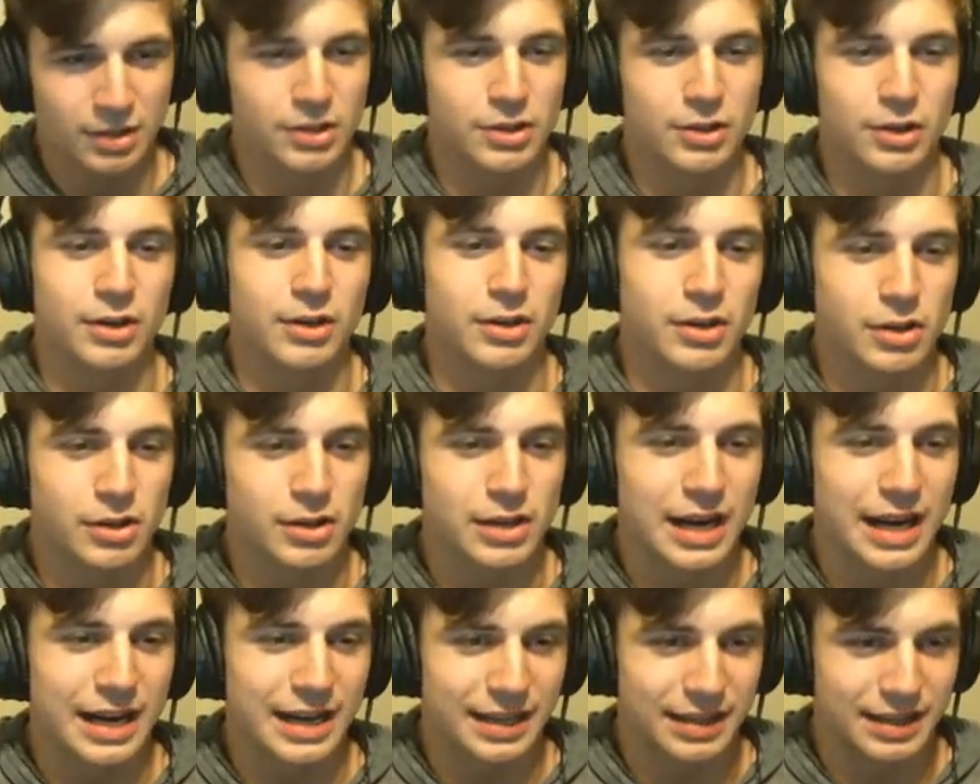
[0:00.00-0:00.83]
you're
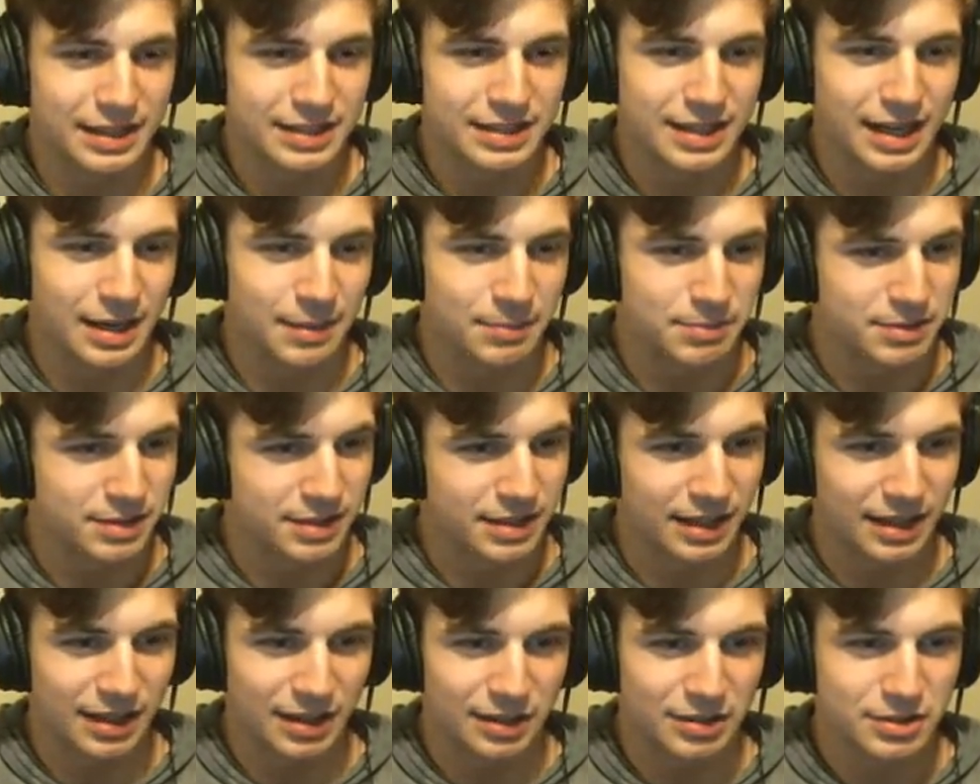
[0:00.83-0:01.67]
kind of the
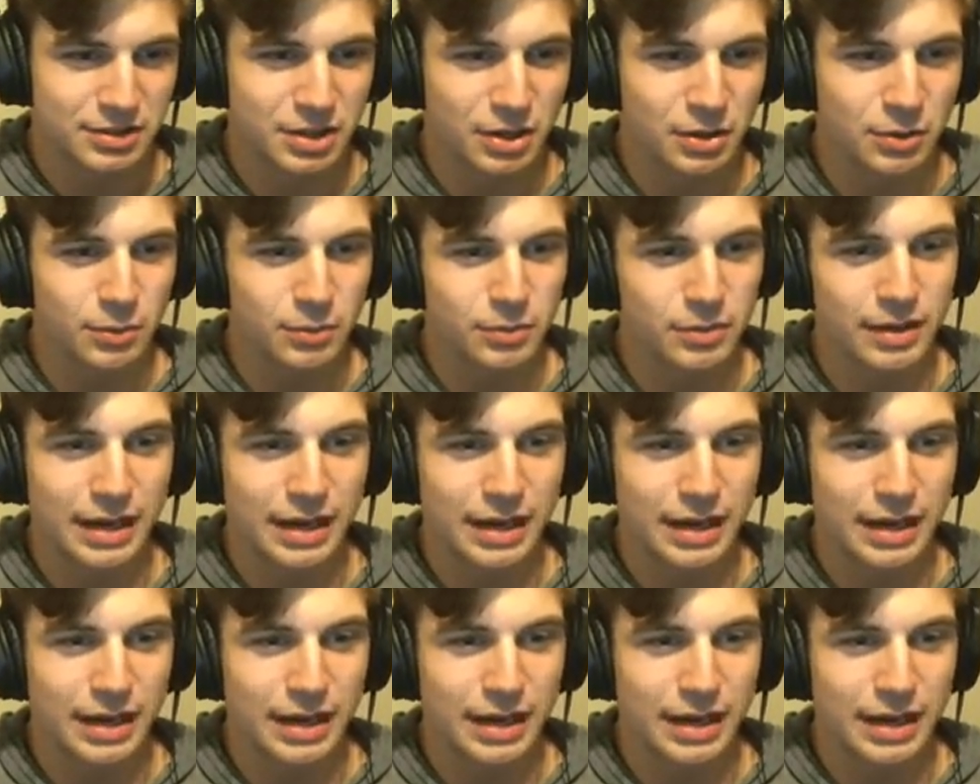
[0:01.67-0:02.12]
dumps here. So